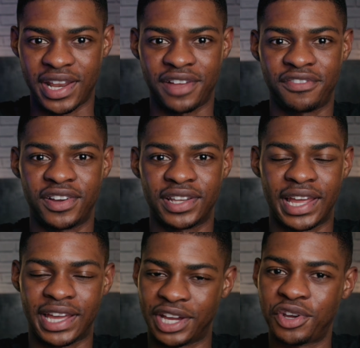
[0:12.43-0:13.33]
and I felt
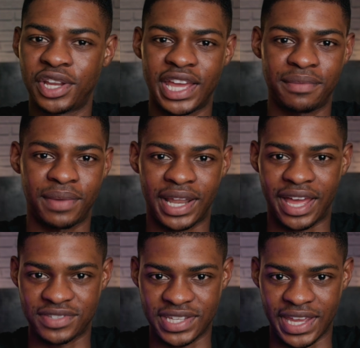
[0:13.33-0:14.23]
like I couldn't get my
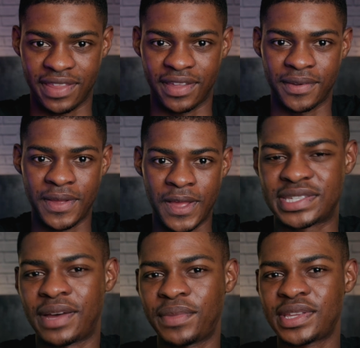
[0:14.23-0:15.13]
life together. But
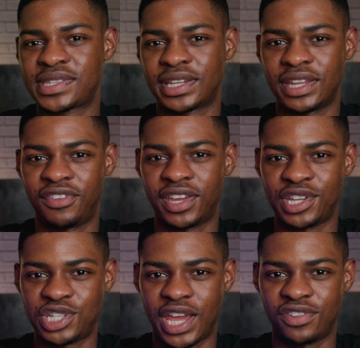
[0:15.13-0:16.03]
something
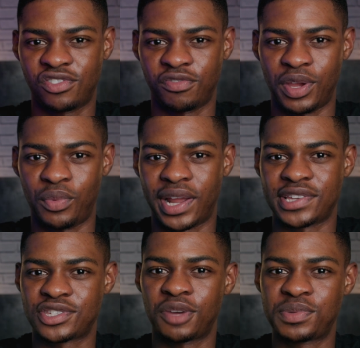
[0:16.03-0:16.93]
significant changed for me when I
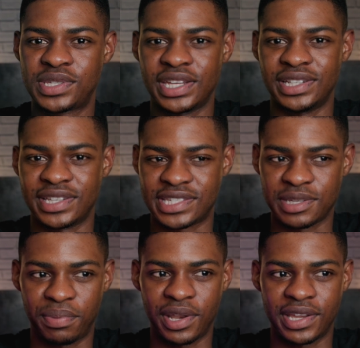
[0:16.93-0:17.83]
stopped seeing
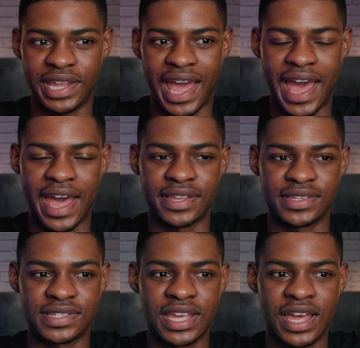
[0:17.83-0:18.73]
discipline
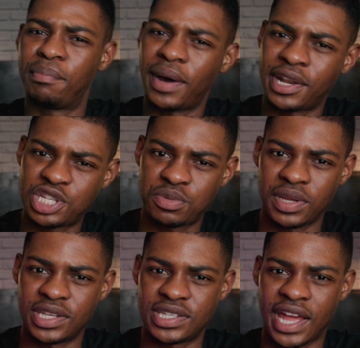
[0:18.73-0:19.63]
as a
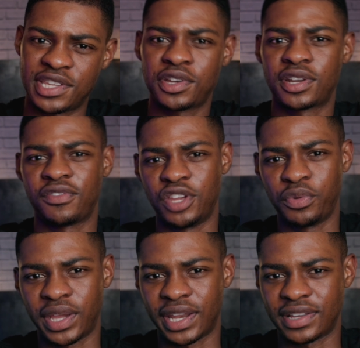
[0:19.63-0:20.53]
punishment and started
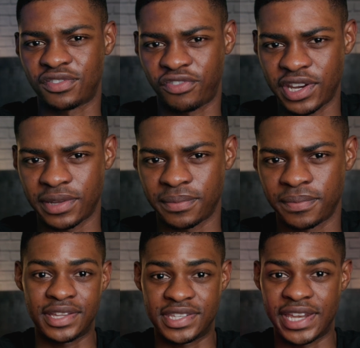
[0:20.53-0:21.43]
viewing it as freedom.
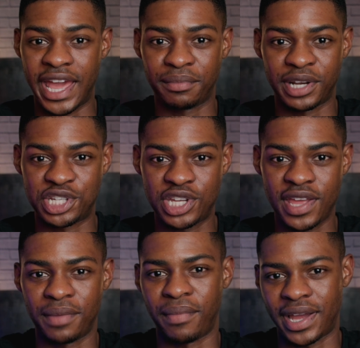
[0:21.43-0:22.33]
And today I'm going to share
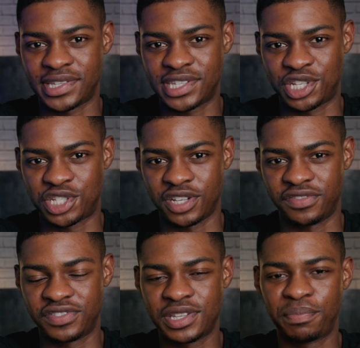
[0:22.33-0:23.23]
the mindset
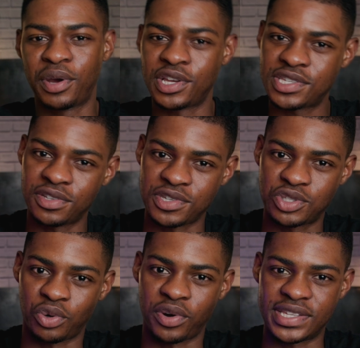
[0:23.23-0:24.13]
shift, personal
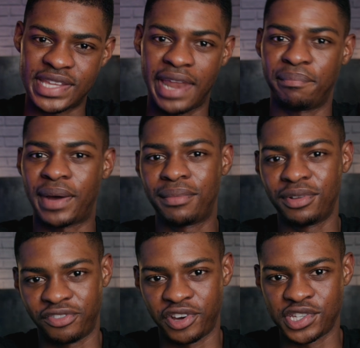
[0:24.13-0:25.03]
stories, and
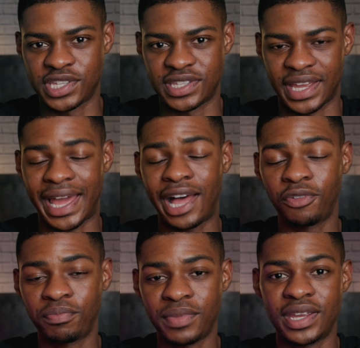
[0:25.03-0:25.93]
Bible verses that
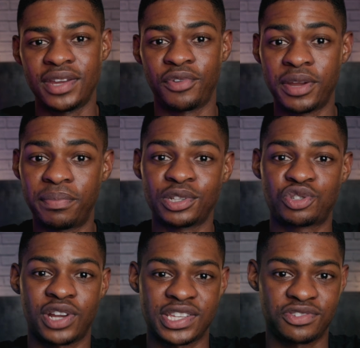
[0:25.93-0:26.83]
help me rebuild
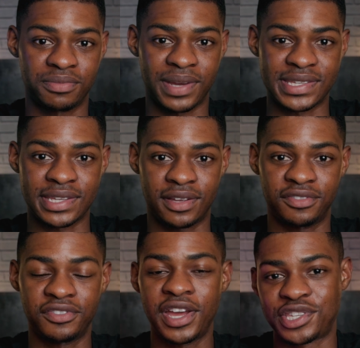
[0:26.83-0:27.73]
trust with
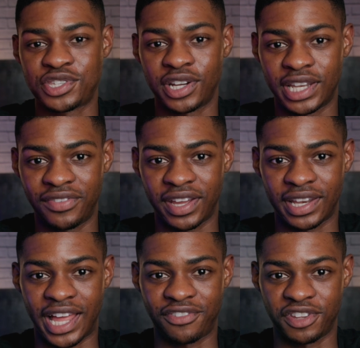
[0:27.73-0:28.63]
myself and start living a
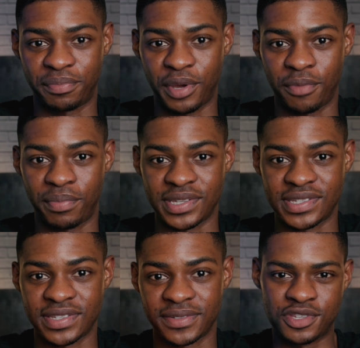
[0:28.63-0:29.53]
life with
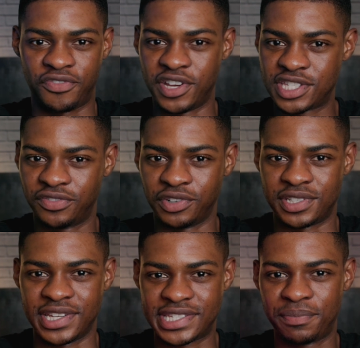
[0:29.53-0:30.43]
purpose. So first of all,
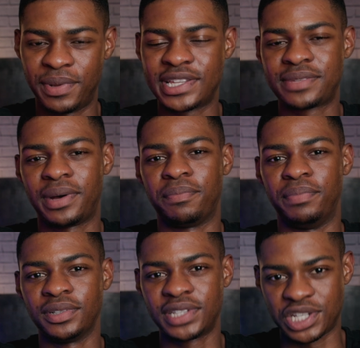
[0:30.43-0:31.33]
discipline is about
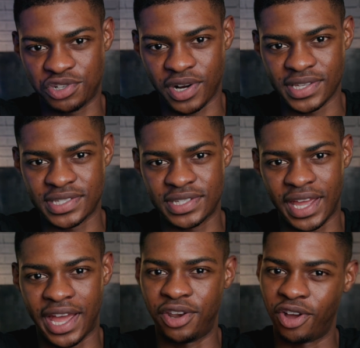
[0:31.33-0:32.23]
building trust
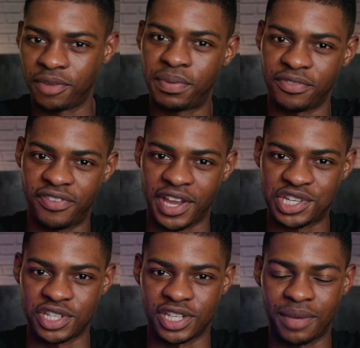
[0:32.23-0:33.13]
and not
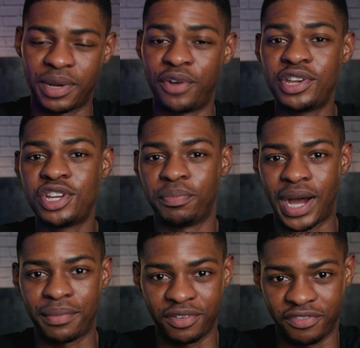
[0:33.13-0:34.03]
perfection. I'm going to read you a
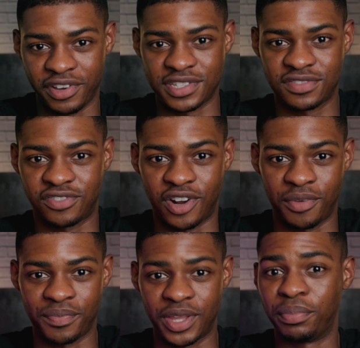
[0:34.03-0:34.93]
Bible verse
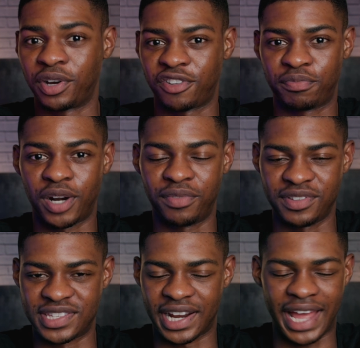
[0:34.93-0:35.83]
from the book of
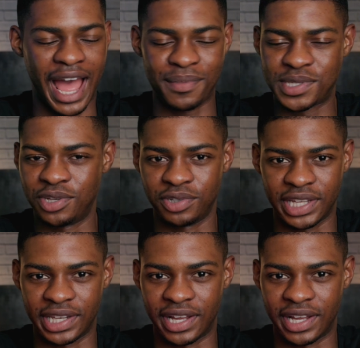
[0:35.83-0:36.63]
Proverbs that I absolutely